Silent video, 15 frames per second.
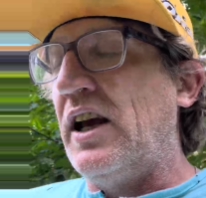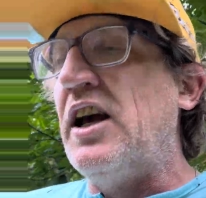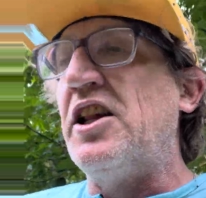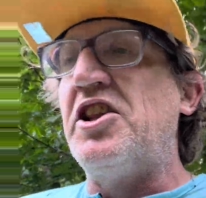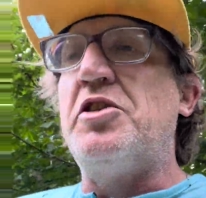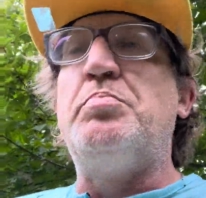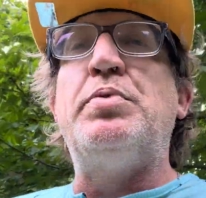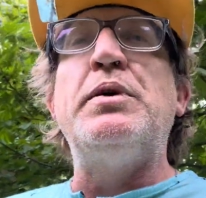
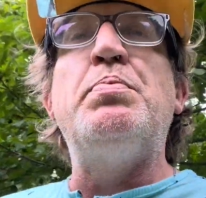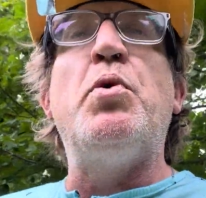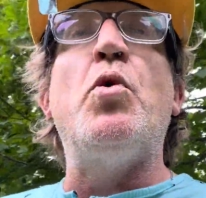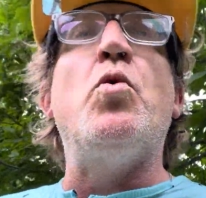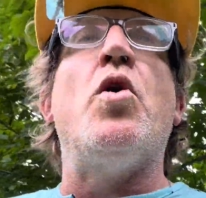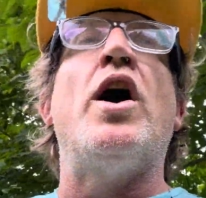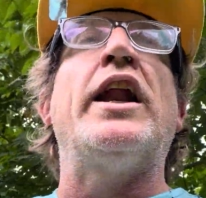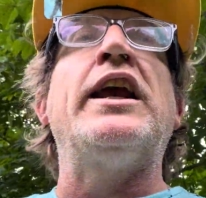the people
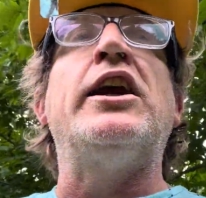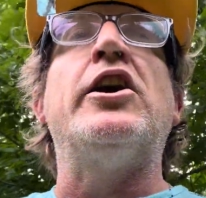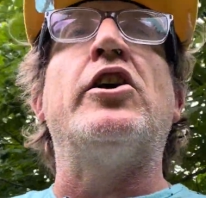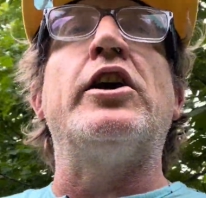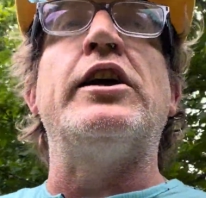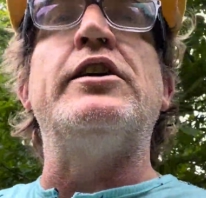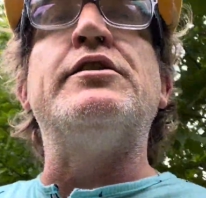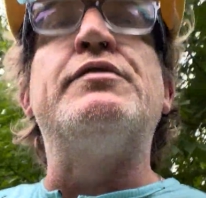want to hear
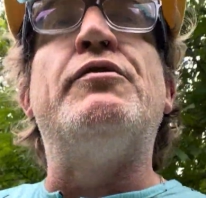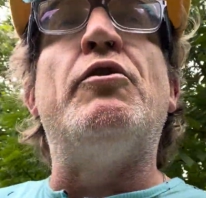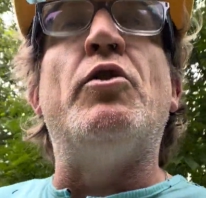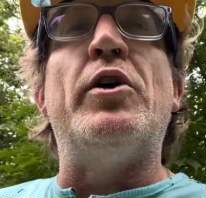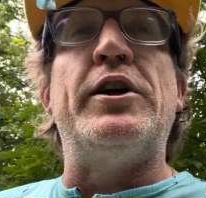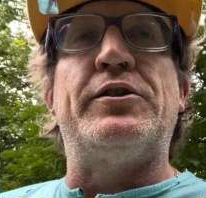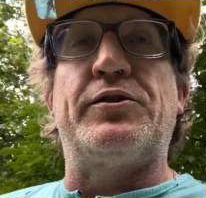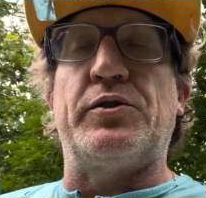his
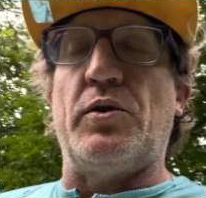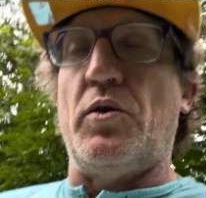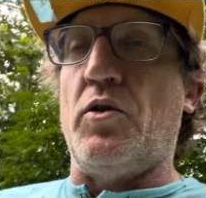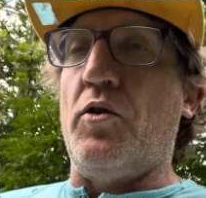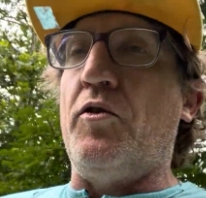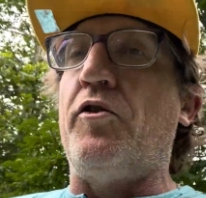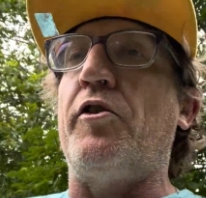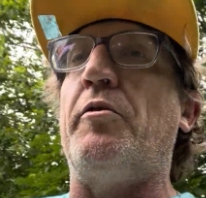voice
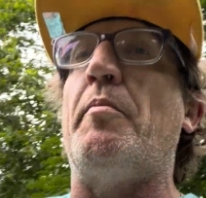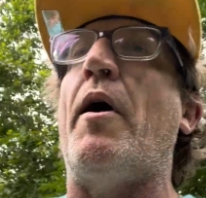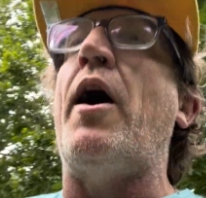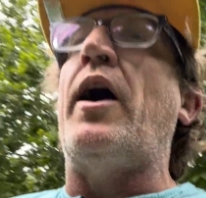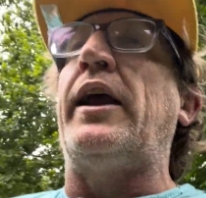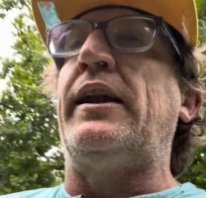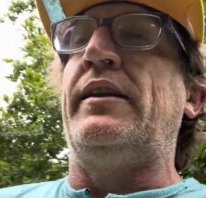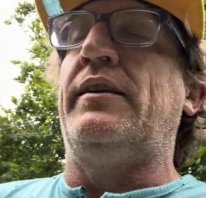over
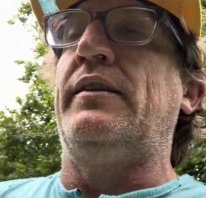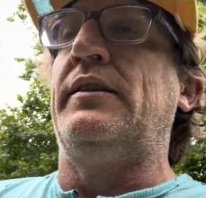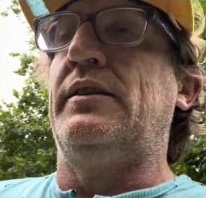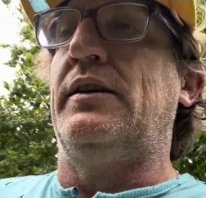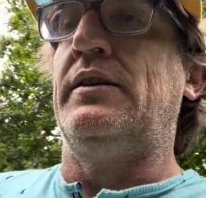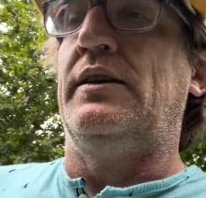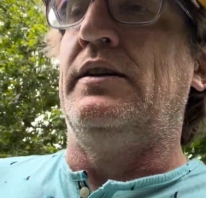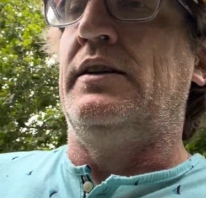mine.
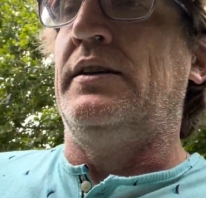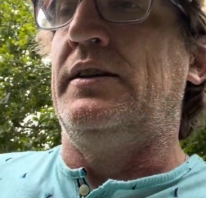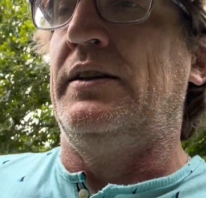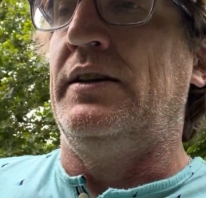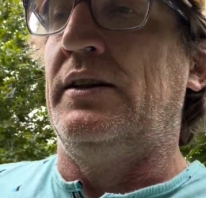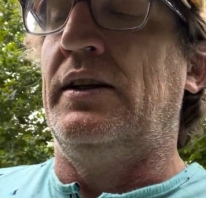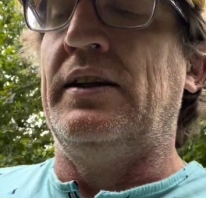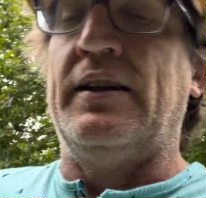
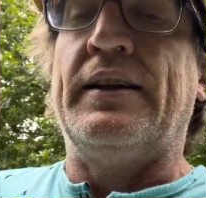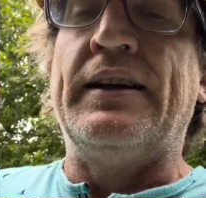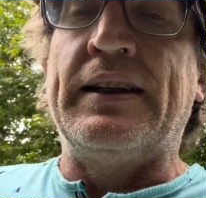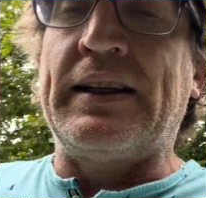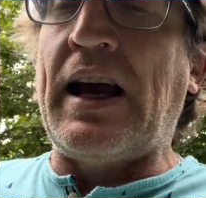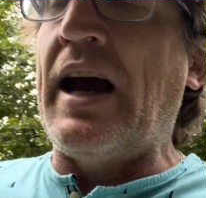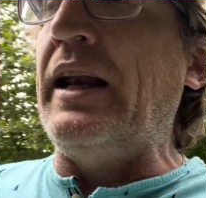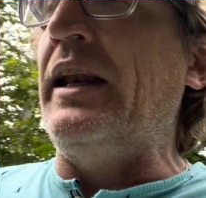
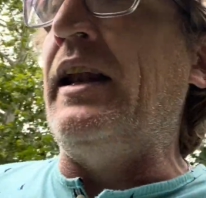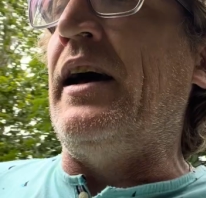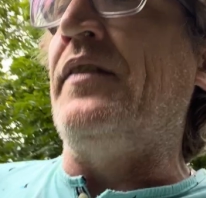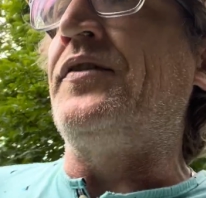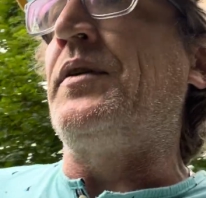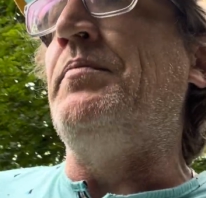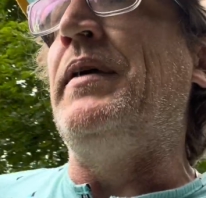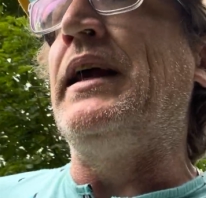Kind of enough
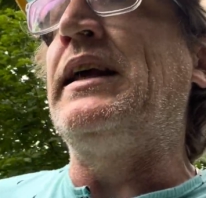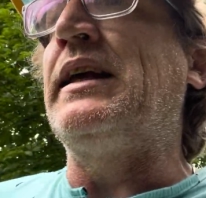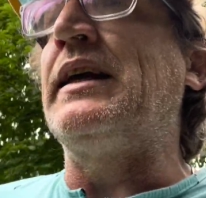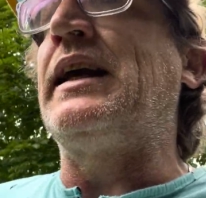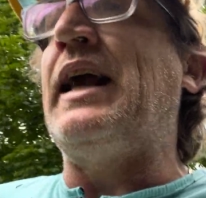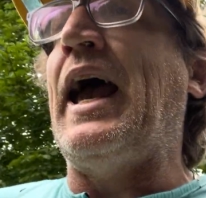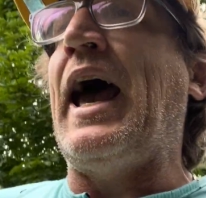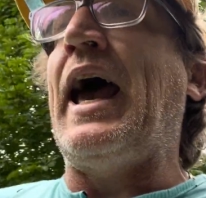to make you
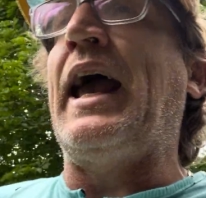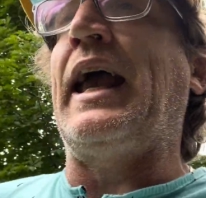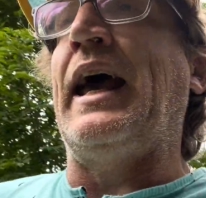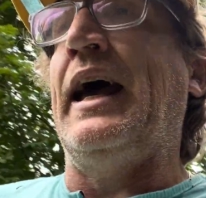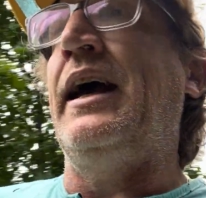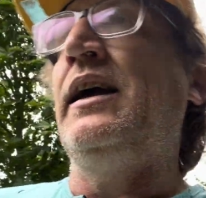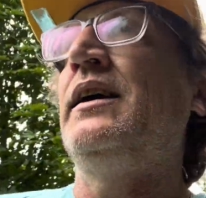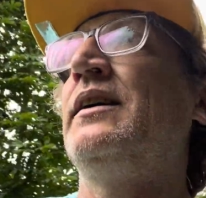gag, eh?